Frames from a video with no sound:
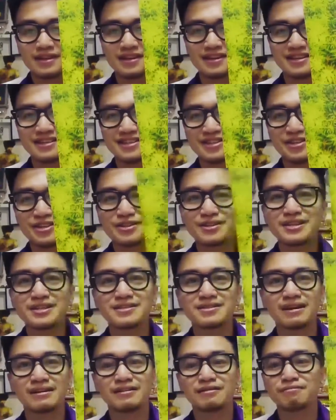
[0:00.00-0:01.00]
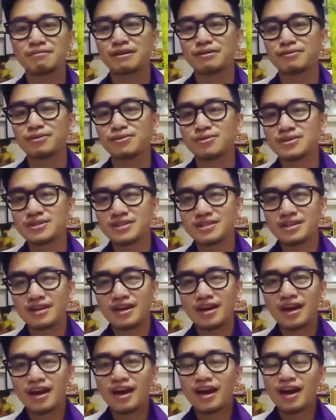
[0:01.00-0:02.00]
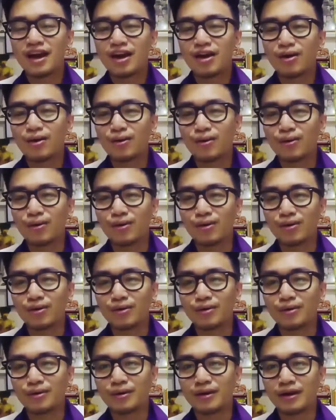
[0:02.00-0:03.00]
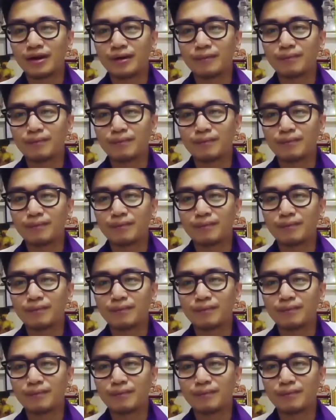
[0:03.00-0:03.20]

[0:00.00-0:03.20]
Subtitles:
He's usually surrounded by roots or